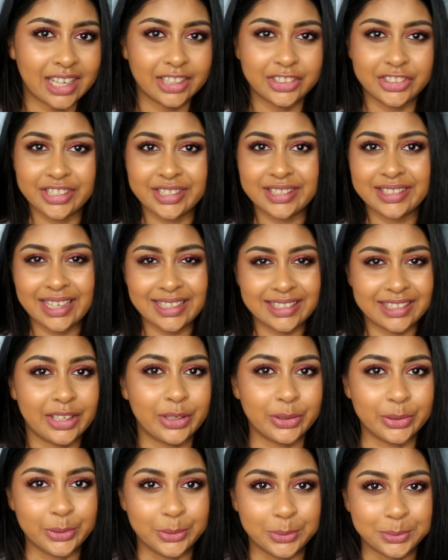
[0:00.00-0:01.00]
Just says
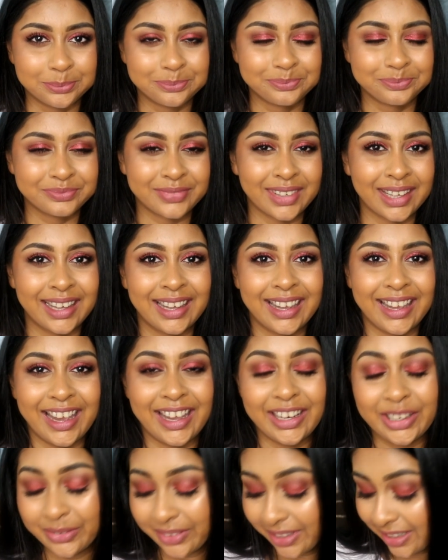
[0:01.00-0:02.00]
it all.
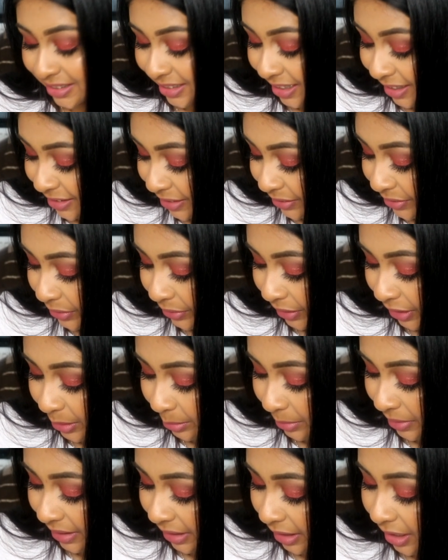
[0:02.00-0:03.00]
Anyways, I definitely
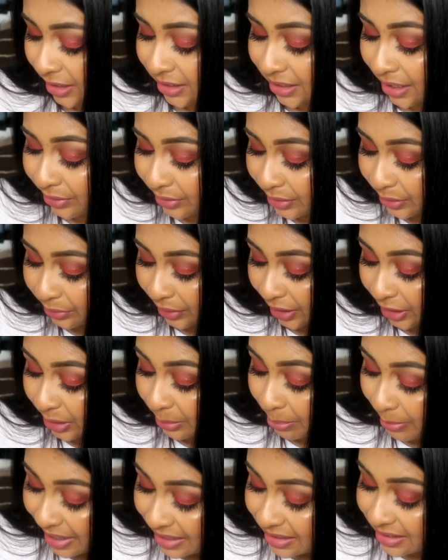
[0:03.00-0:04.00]
recommend that. I definitely
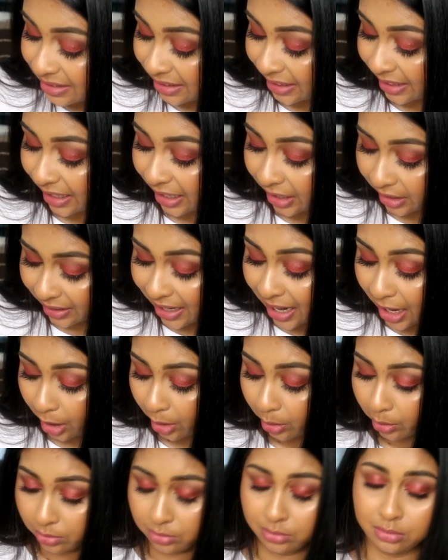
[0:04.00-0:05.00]
recommend it
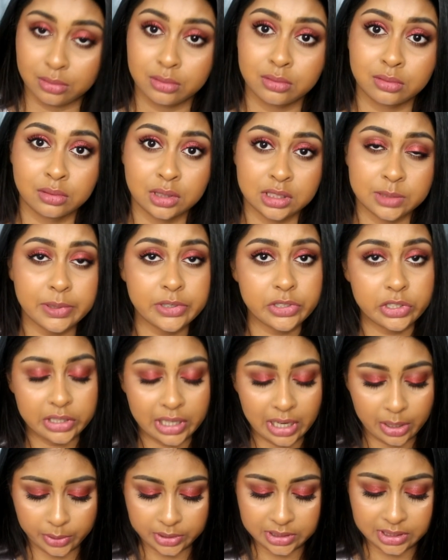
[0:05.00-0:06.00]
now, especially
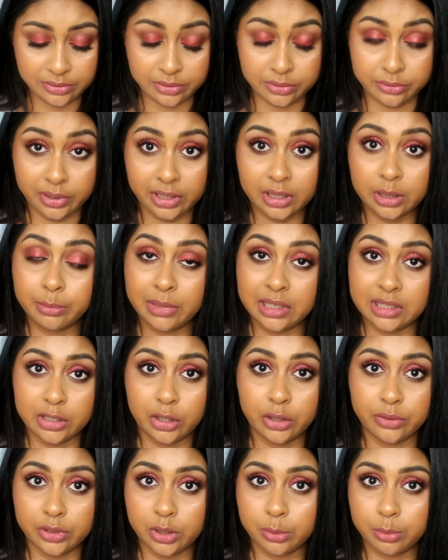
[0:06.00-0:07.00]
now. I definitely recommend it
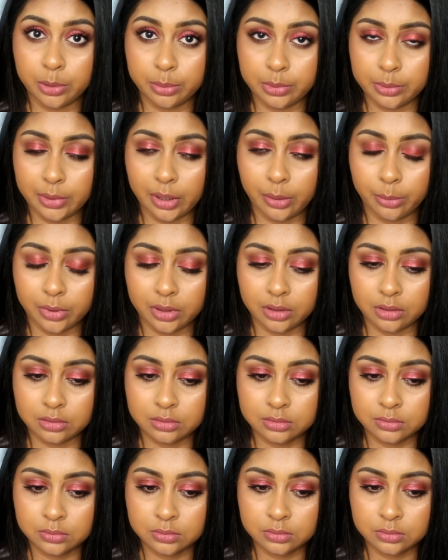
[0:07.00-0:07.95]
over the Bobbi Brown one.